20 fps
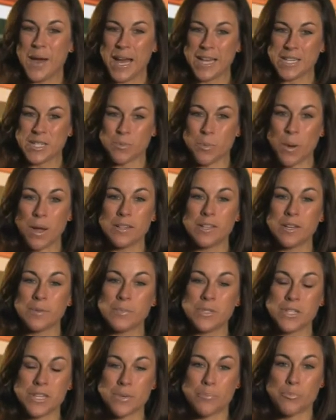and
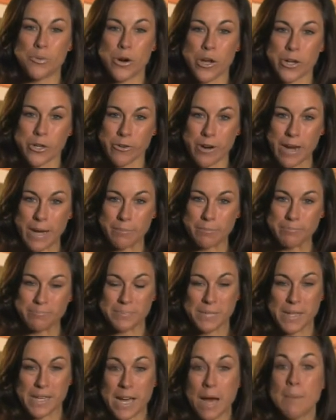welcome to the programme.
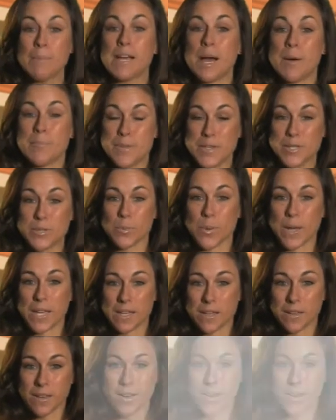Coming up this week,